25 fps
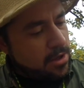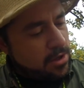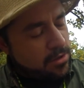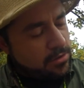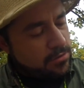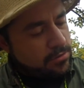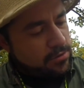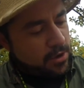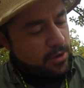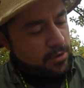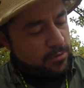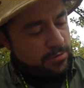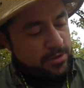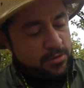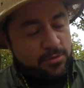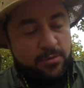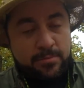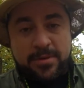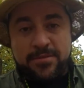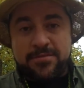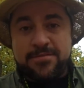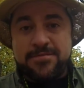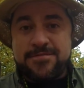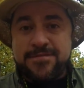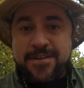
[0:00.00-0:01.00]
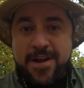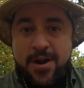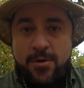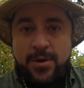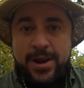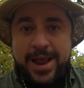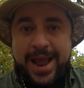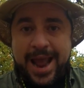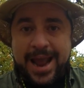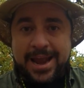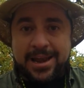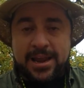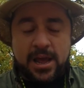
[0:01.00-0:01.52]
So these would be very
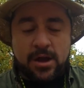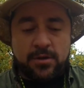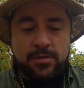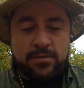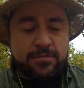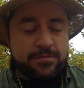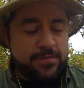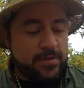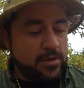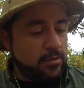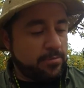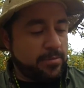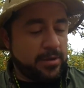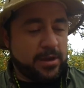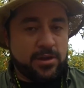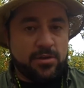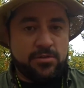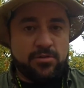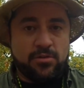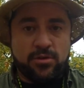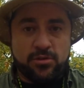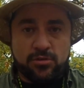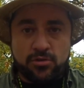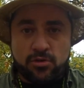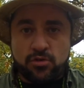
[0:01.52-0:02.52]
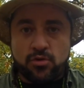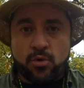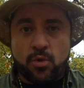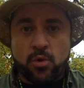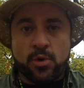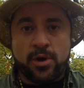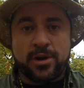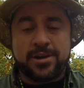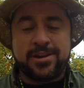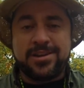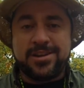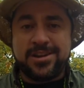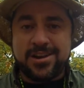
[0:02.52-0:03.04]
handy out in the field because you can
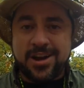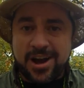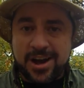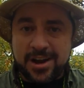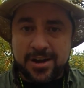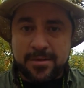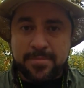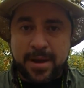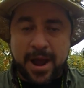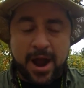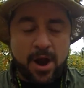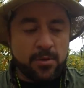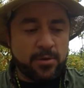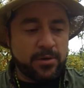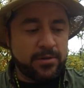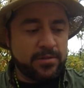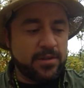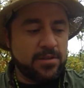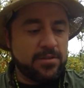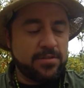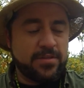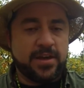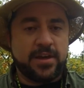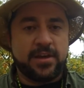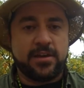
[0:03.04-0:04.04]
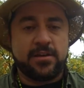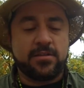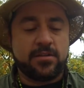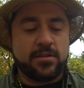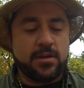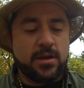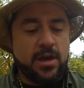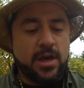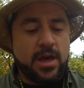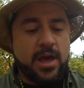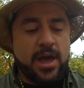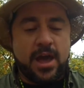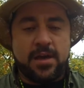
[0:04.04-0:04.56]
store a ton of power in these things
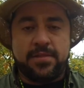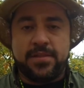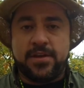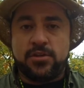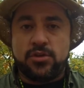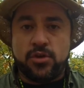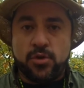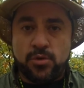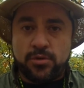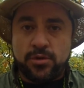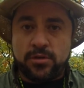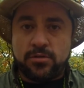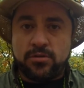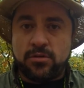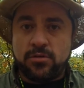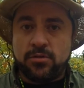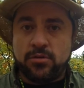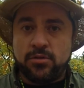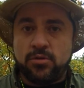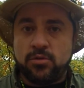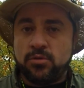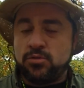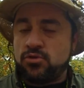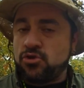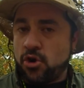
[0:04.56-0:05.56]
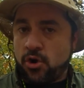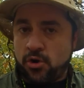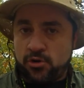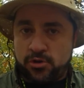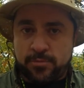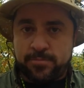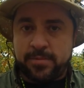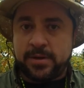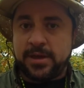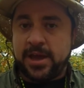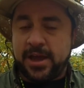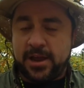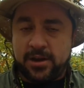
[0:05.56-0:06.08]
and then use it to charge
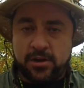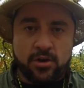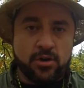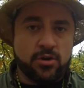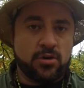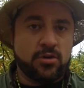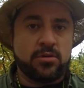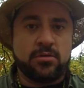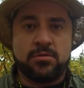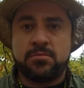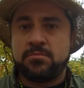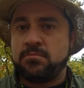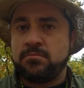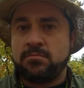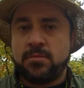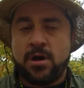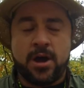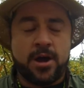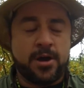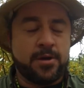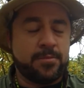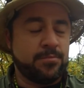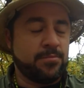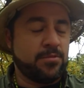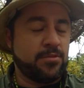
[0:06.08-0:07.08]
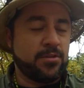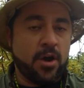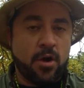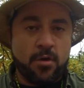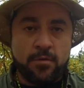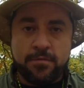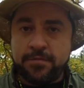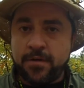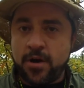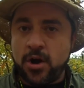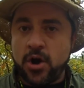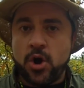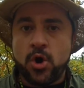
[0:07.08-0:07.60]
up again your cell
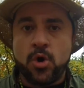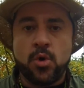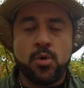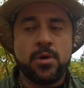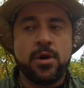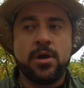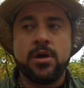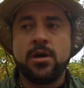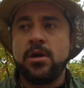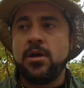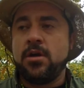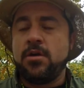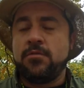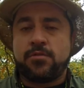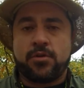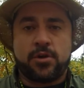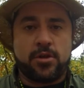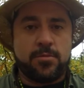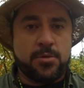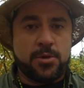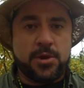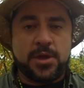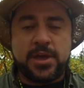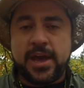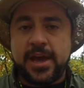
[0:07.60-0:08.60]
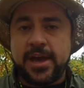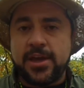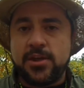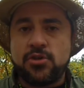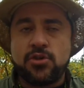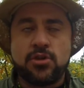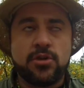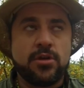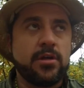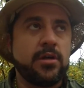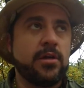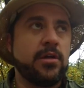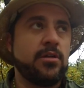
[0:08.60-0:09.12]
phone for
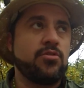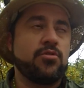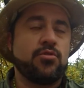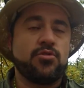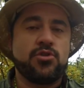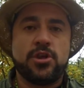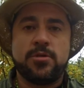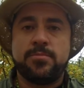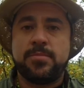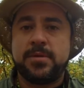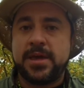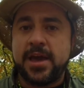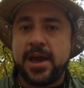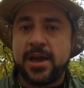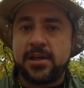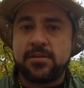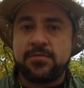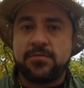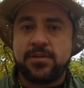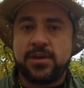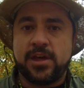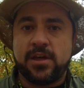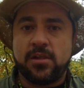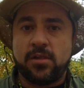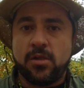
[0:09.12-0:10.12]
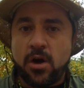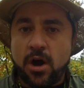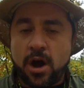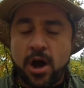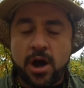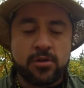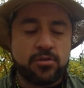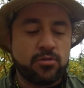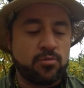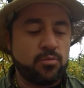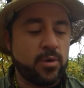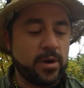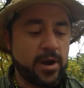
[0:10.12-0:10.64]
communications, your GPS if you get
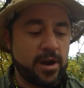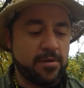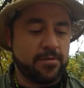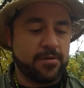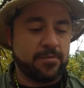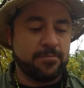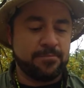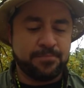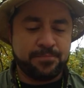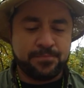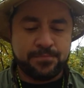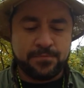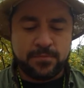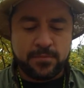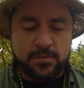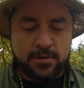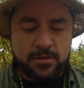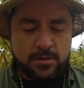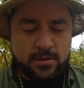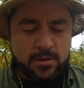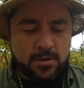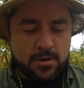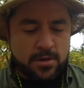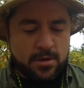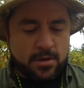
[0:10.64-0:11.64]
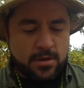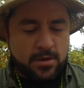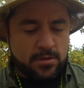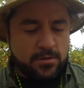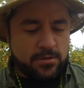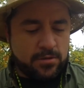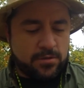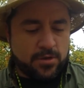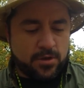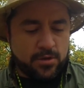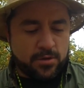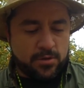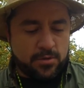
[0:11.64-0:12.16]
lost, whatever.
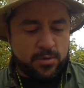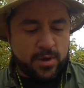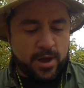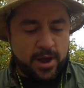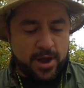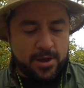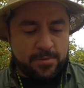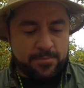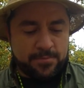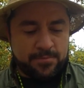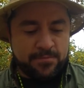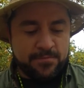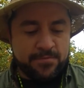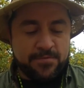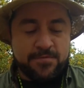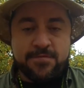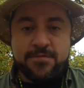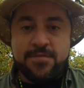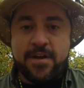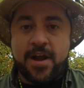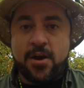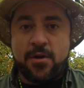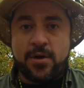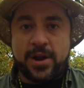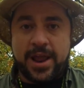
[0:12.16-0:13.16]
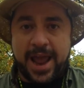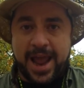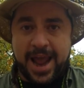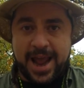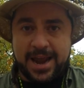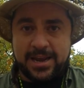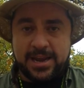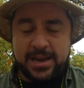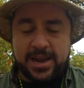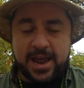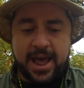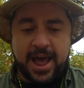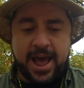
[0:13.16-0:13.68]
So very
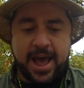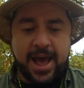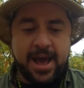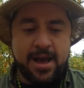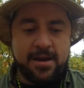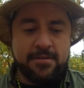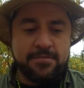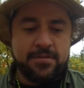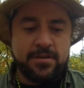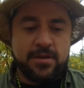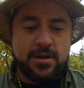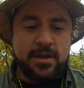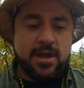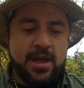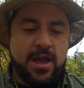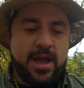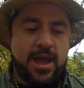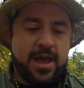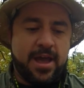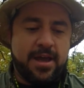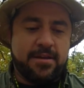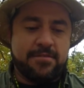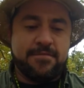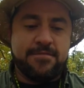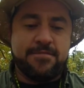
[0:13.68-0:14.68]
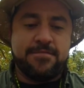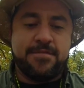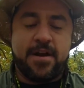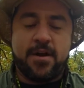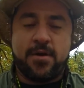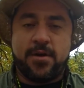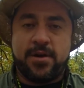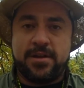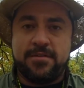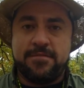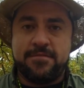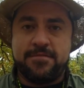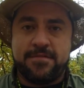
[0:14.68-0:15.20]
handy to have and
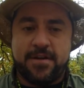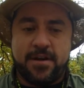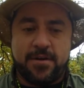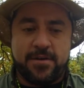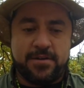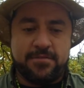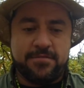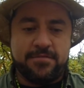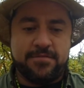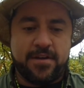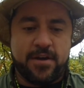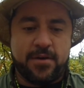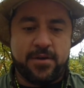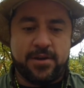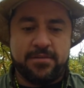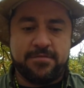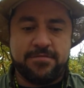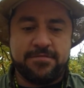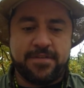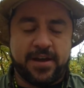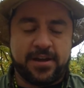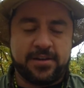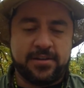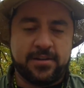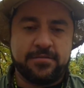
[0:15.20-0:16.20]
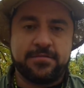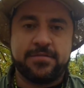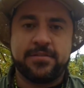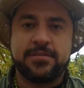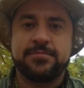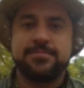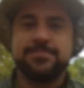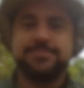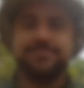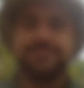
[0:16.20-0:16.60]
very, very, very effective.